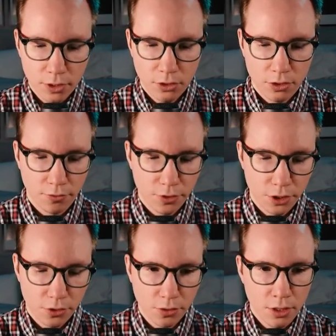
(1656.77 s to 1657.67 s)
So if we
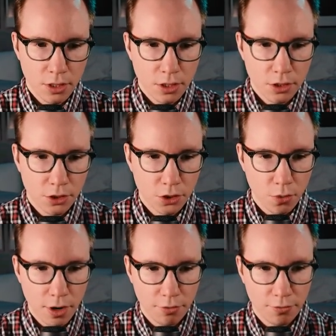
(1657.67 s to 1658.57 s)
do
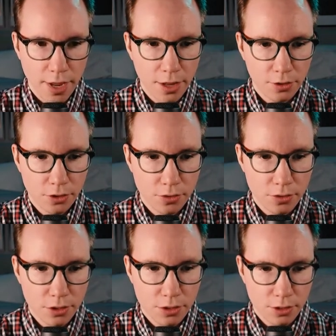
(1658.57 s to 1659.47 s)
12
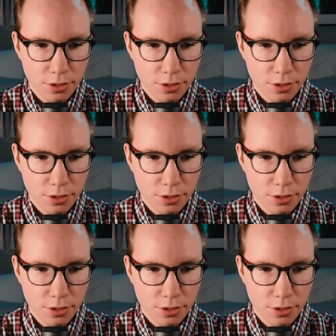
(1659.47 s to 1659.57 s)
values